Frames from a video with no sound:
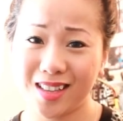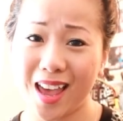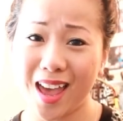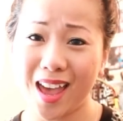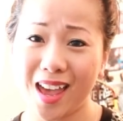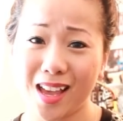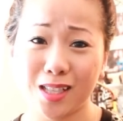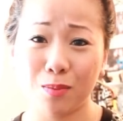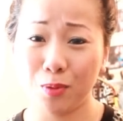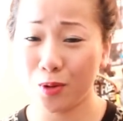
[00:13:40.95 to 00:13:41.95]
day.
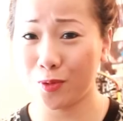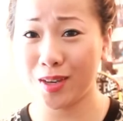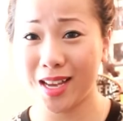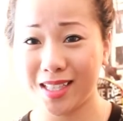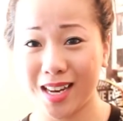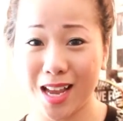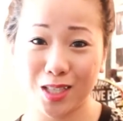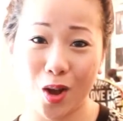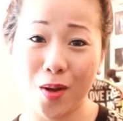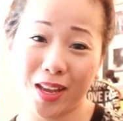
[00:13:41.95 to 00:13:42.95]
It's a beautiful day today,
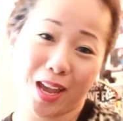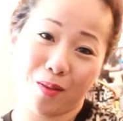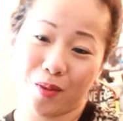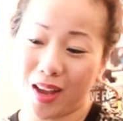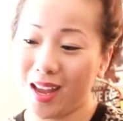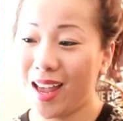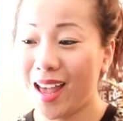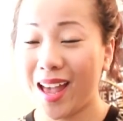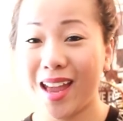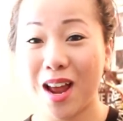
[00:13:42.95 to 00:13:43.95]
so I can't wait.
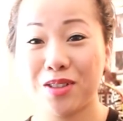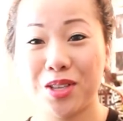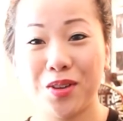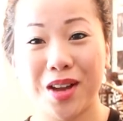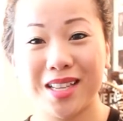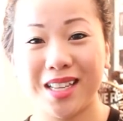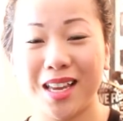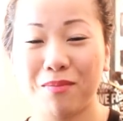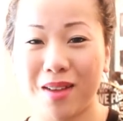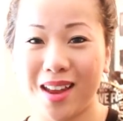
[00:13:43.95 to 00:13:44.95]
And I'll see you guys
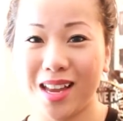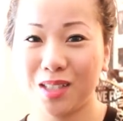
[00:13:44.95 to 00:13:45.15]
in my